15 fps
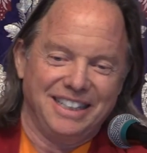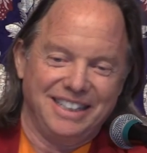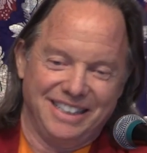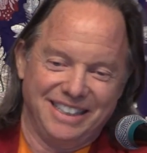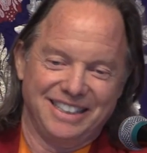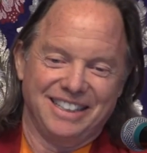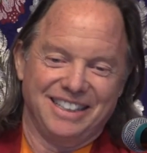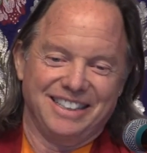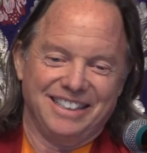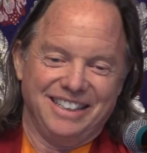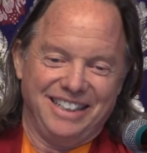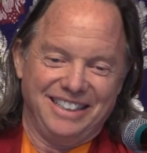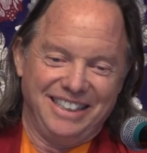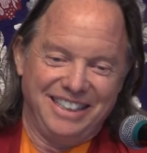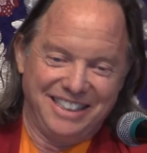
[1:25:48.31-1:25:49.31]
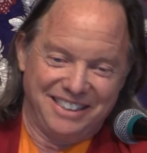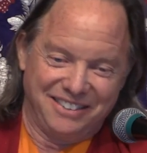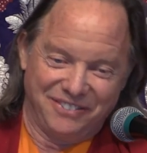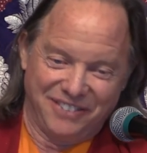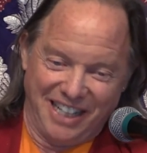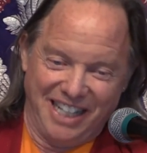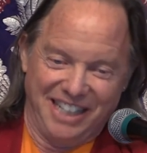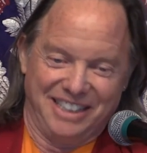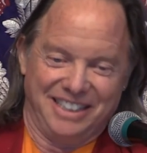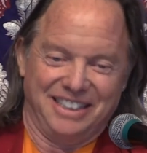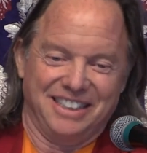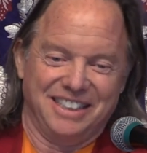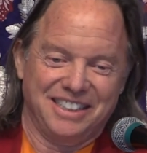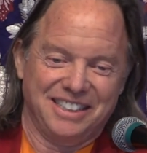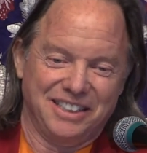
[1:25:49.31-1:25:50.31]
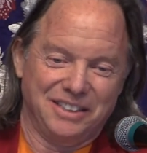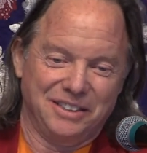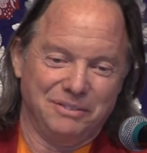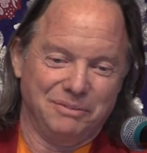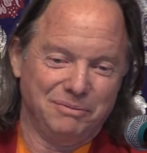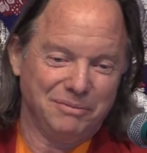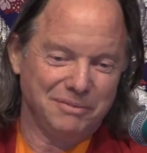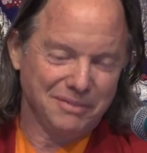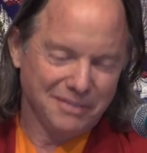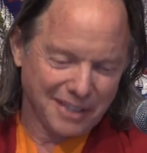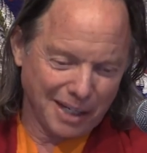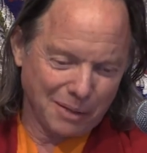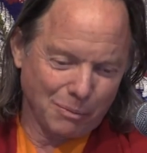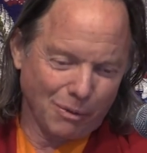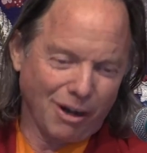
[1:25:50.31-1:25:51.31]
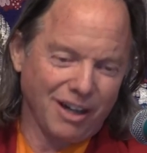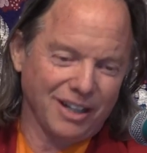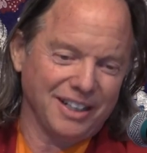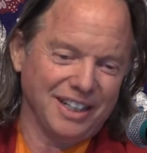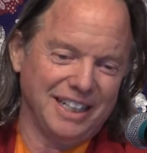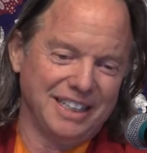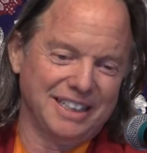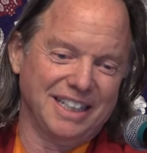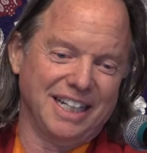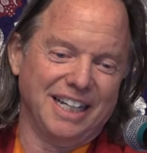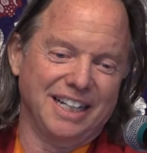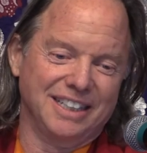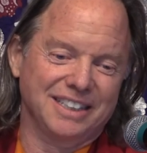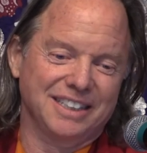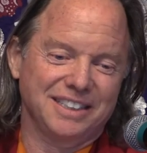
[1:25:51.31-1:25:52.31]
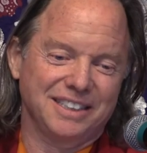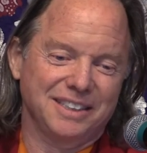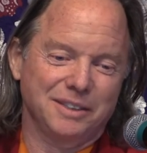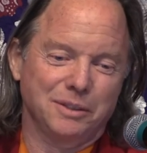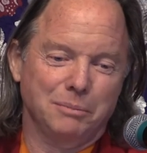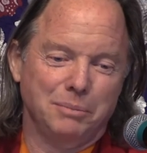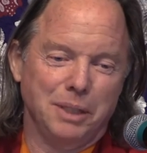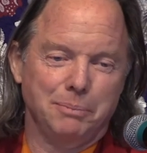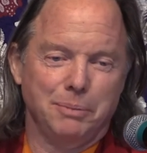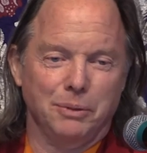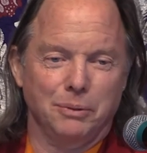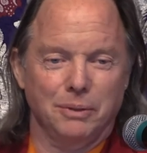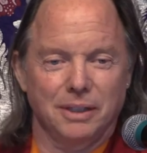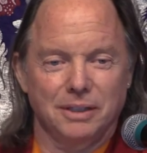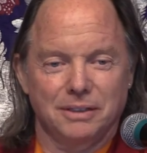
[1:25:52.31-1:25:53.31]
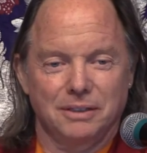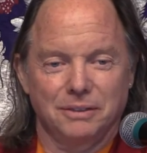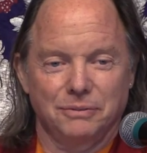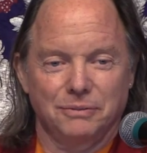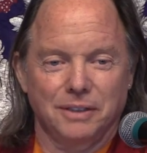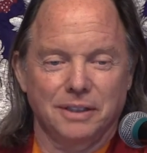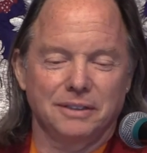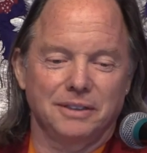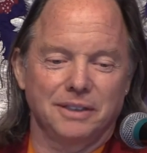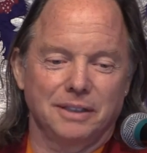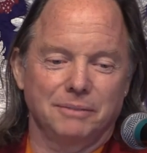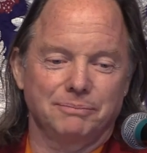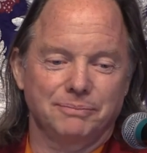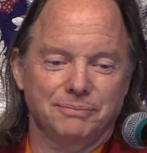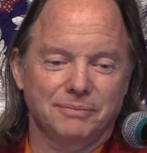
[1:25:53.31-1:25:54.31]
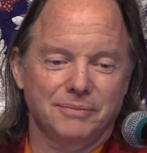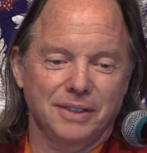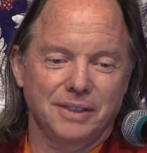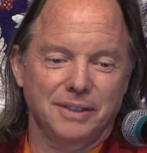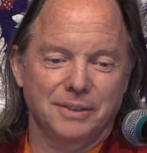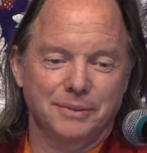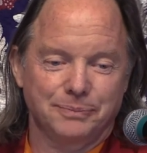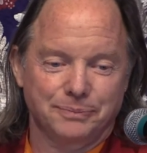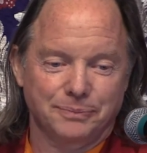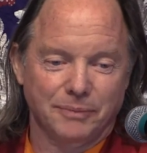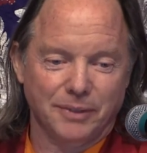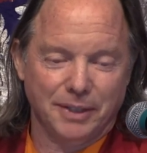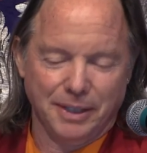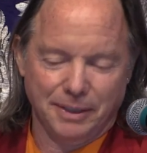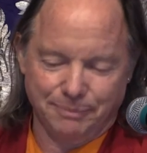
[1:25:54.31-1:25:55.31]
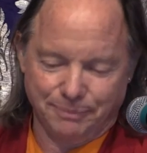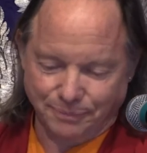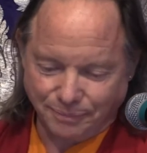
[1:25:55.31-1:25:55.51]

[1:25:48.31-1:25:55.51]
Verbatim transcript: you know, and he's flying. So they walk like that, you know, people want to follow them, you know, okay.